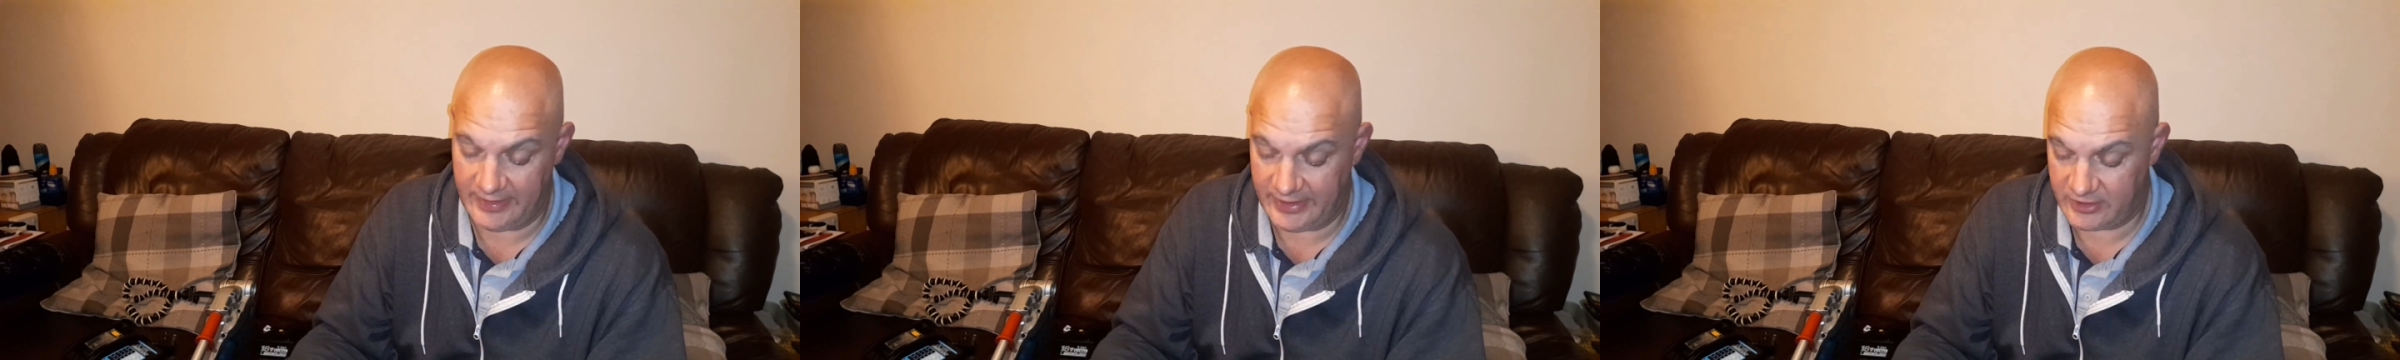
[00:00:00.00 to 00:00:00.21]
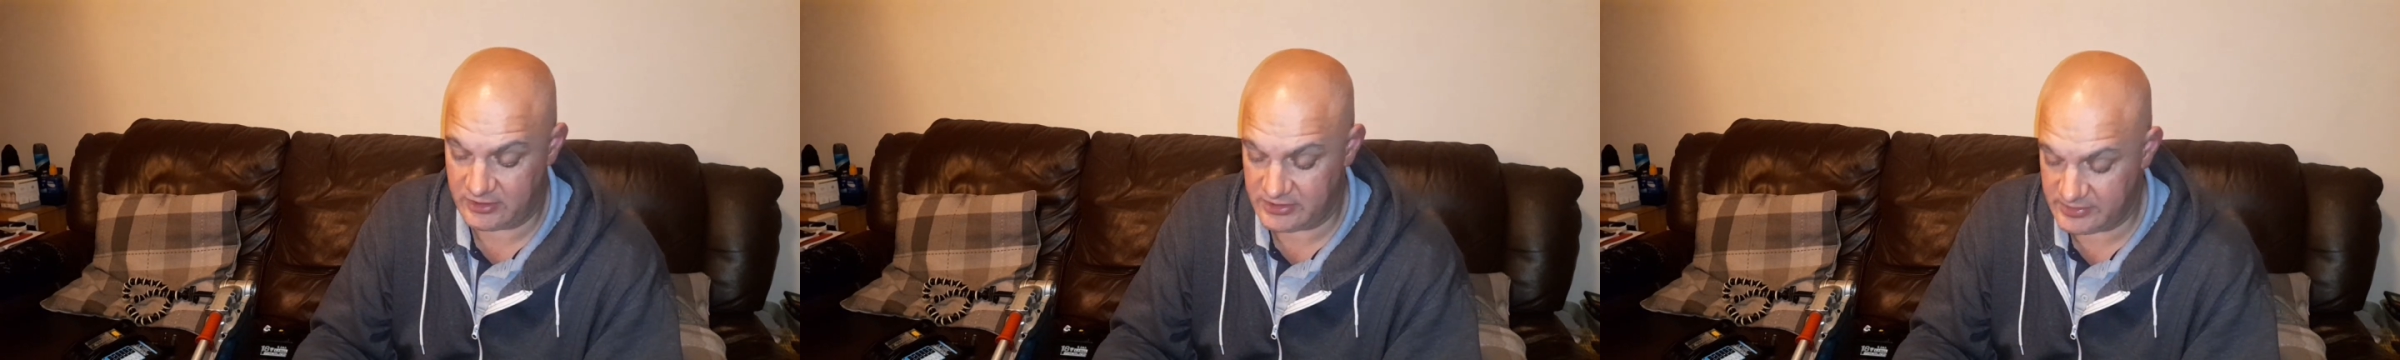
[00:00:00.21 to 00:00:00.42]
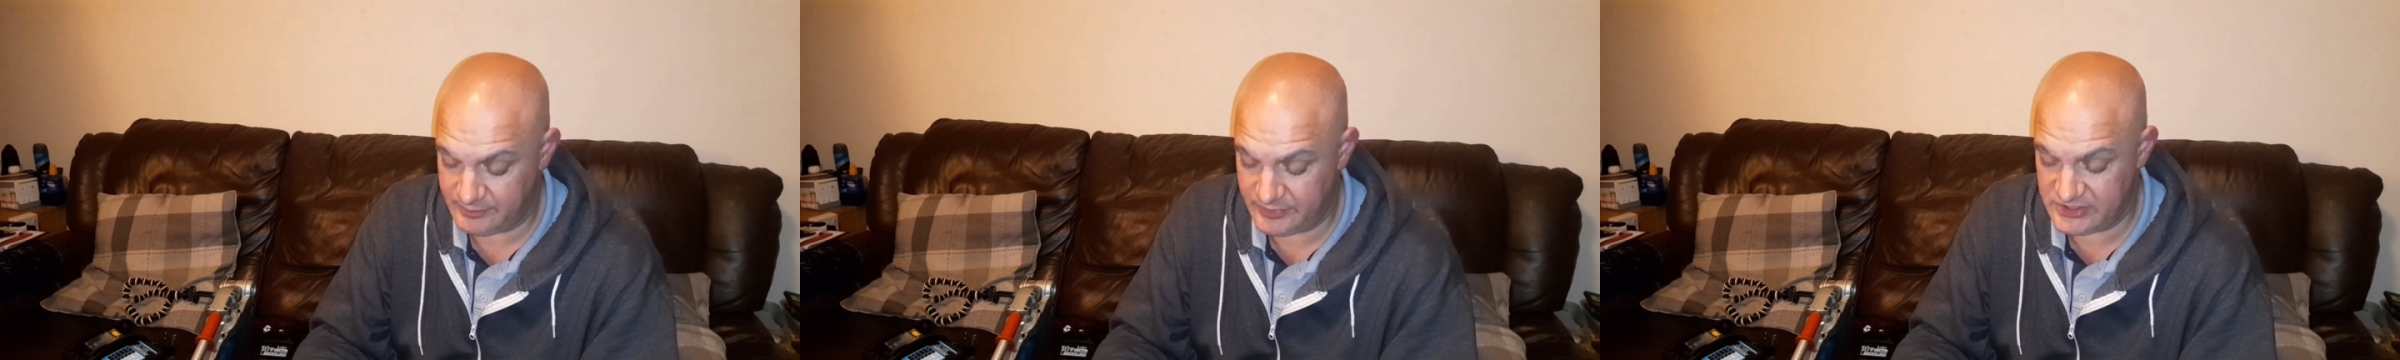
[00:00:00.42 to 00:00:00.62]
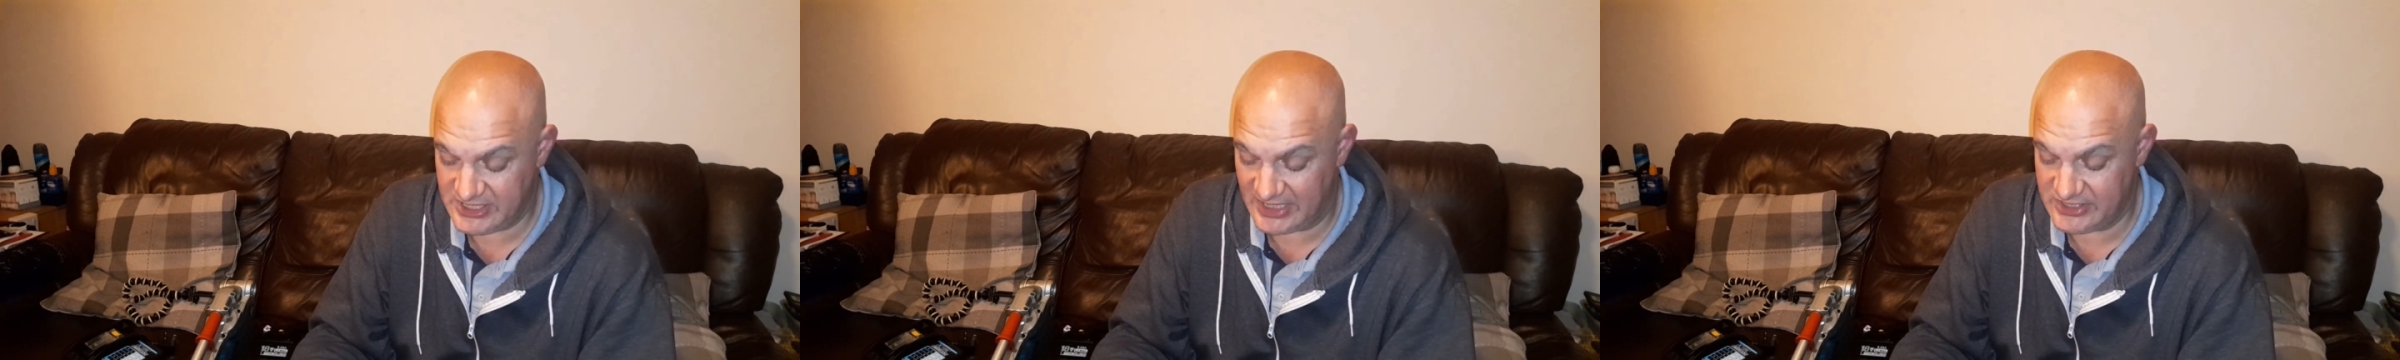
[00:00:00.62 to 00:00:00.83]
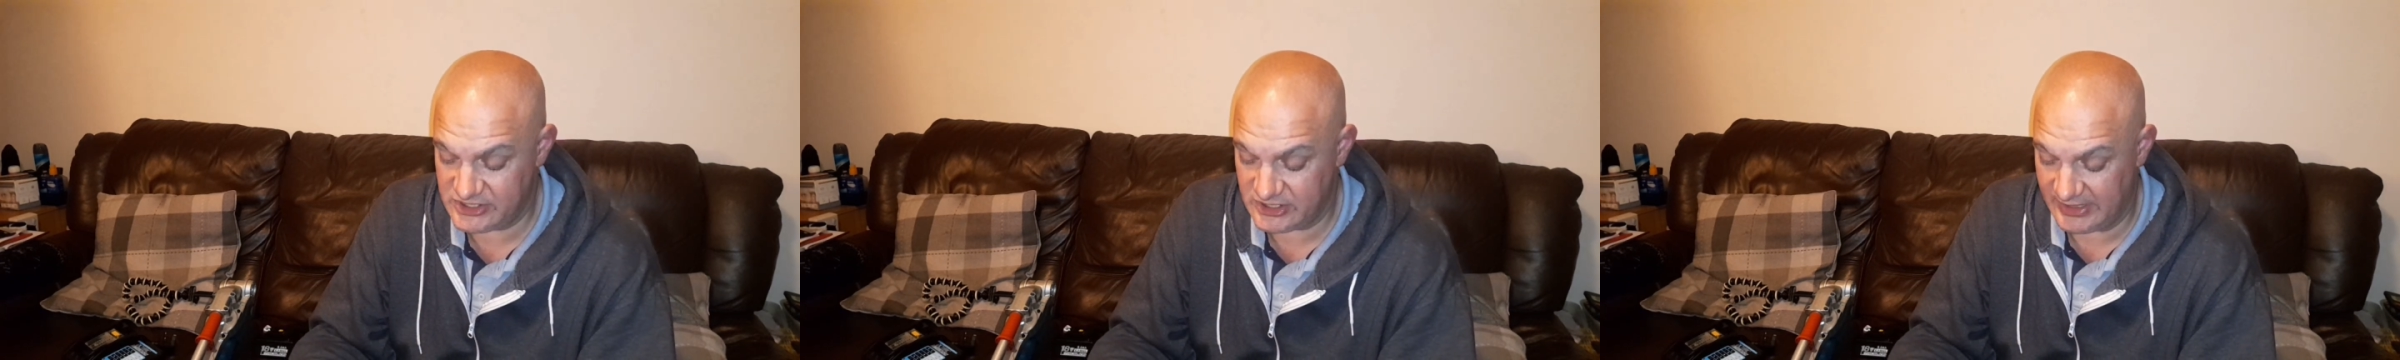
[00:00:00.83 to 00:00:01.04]
it
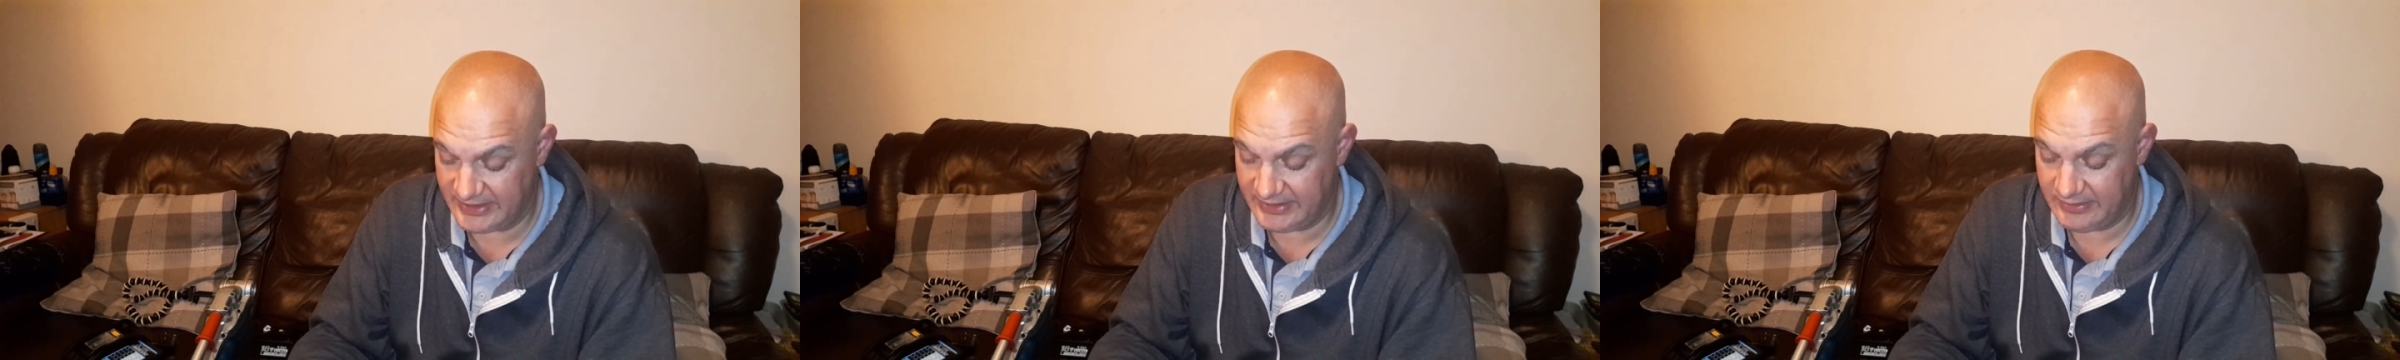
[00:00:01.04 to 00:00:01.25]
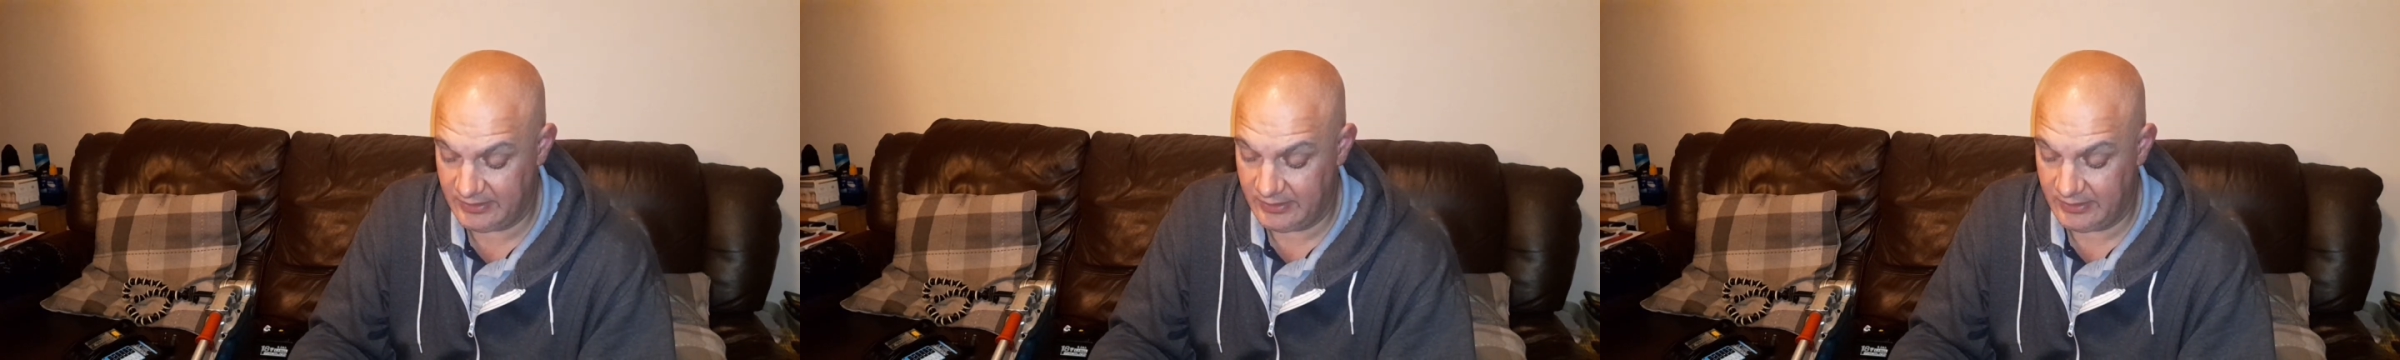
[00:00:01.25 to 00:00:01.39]
potentially